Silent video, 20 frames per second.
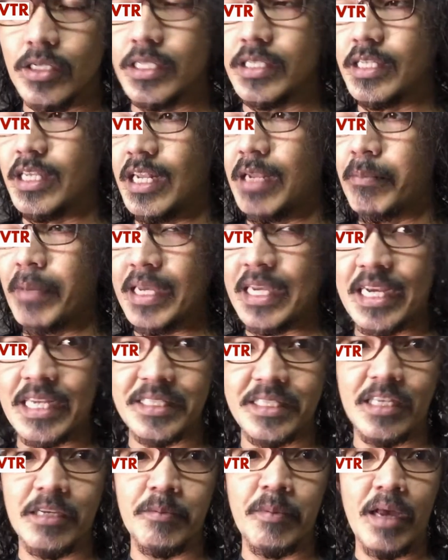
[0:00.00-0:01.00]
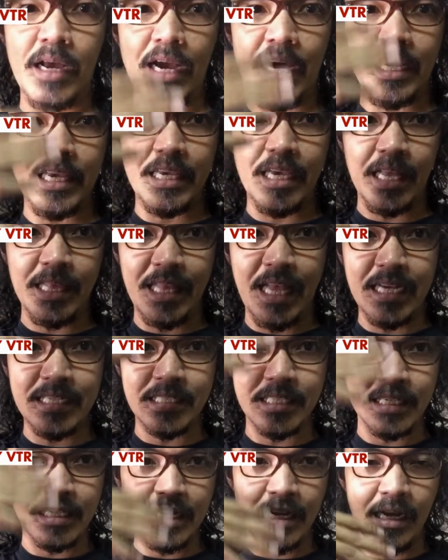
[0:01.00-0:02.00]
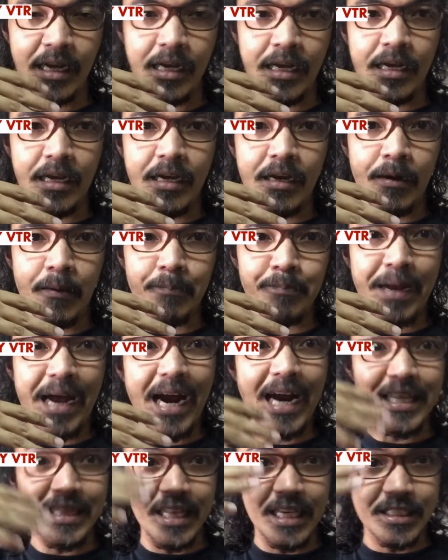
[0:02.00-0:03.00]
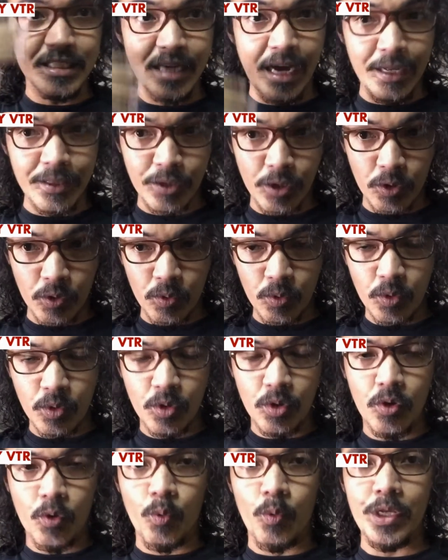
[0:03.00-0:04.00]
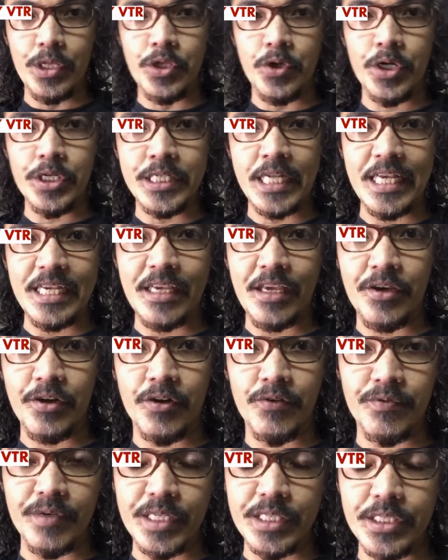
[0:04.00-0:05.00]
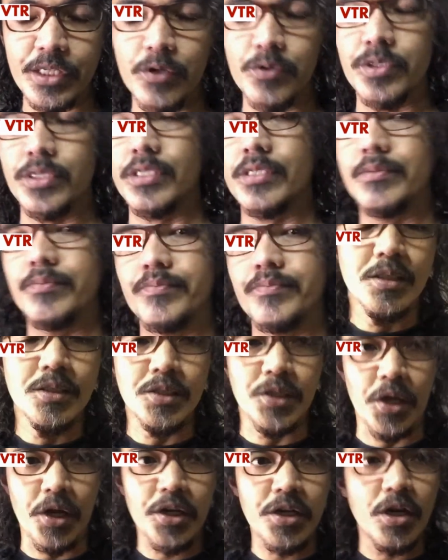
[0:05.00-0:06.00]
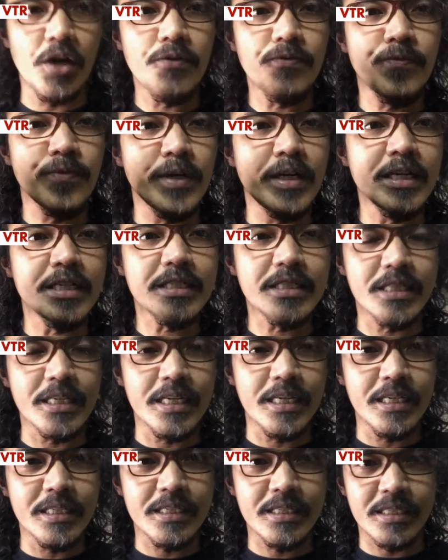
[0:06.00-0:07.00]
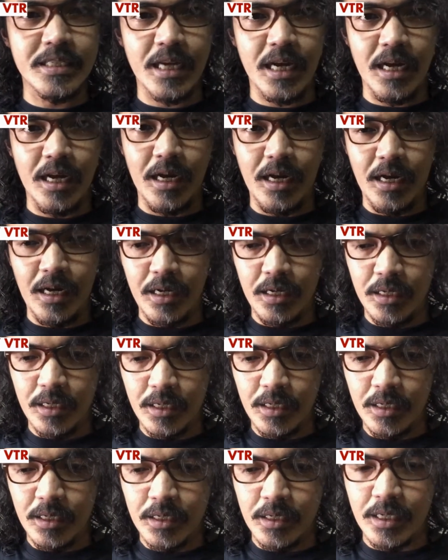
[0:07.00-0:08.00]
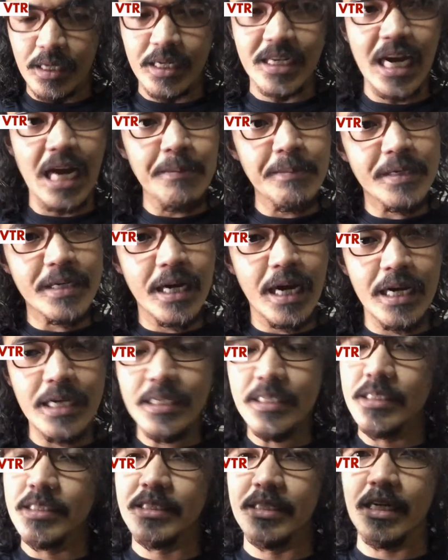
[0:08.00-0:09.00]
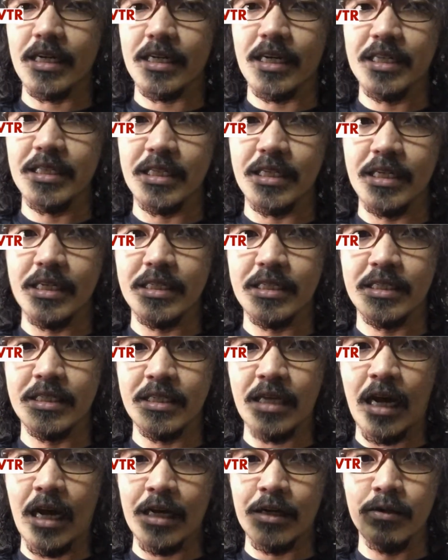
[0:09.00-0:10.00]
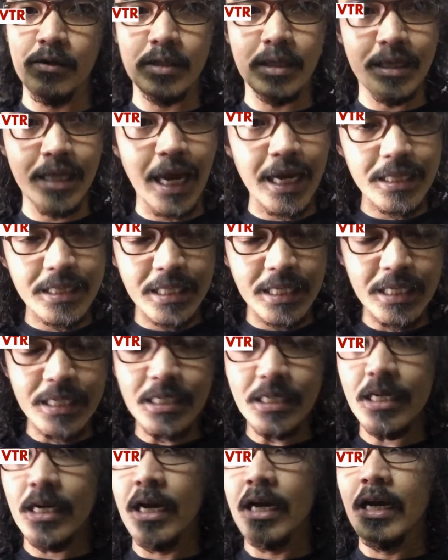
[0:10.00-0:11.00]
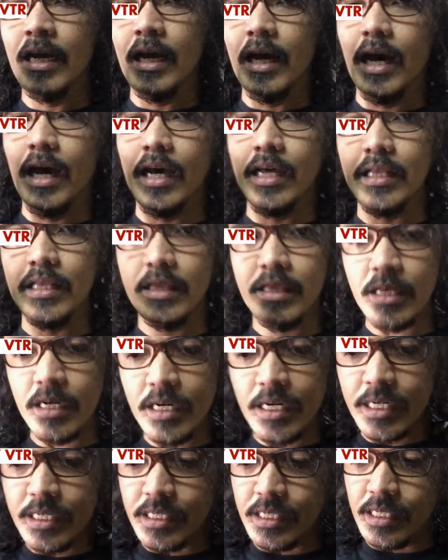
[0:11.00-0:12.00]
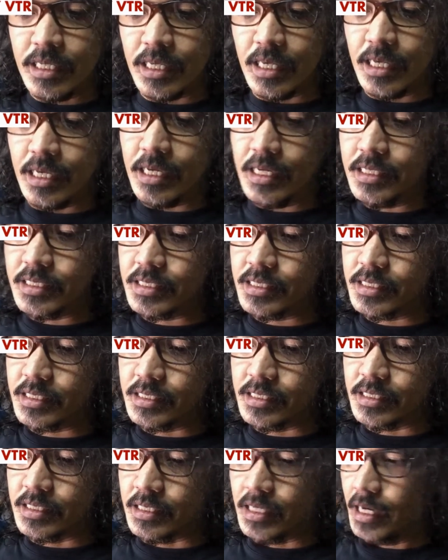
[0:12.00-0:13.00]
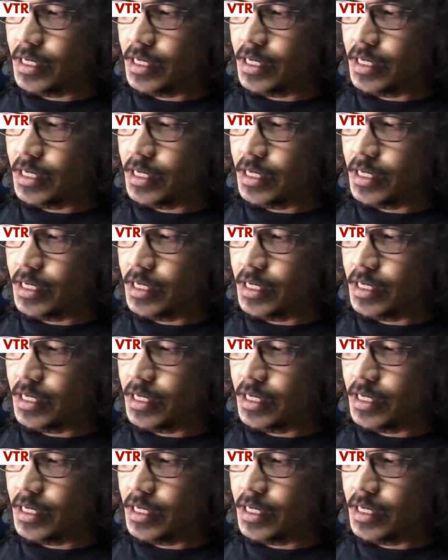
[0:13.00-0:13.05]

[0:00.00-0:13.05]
Hindi na makikita yung mga ganyang klaseng pangit na shadow when you're taking your videos. So you know, first is camera, second is a good lighting, and third is